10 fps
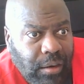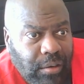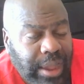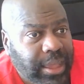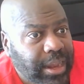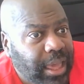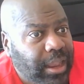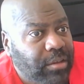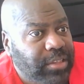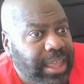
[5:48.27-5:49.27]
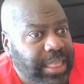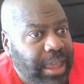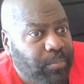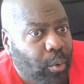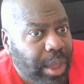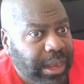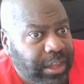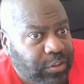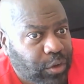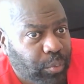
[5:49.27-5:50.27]
Right? Canelo's at that point in
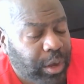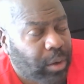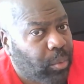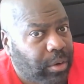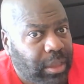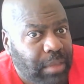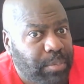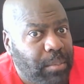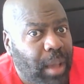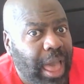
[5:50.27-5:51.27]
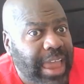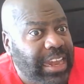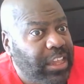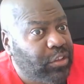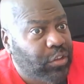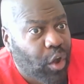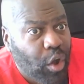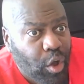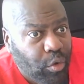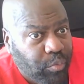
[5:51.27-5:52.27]
his career where, keep in mind, he's
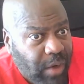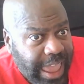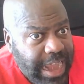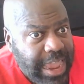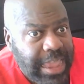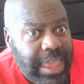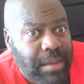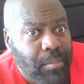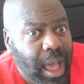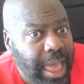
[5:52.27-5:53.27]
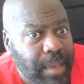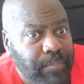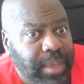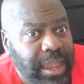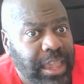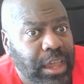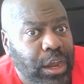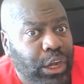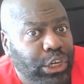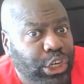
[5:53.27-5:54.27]
already, in my opinion,
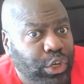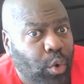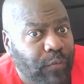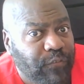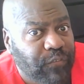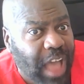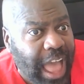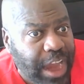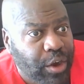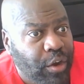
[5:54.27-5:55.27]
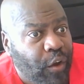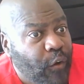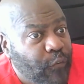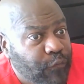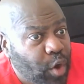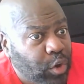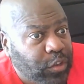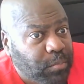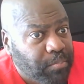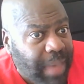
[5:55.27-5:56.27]
a surefire
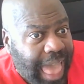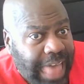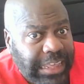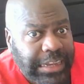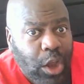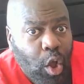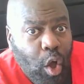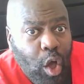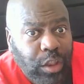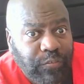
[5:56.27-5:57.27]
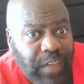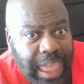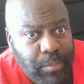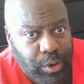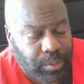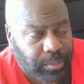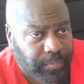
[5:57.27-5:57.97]
first ballot Hall of Famer.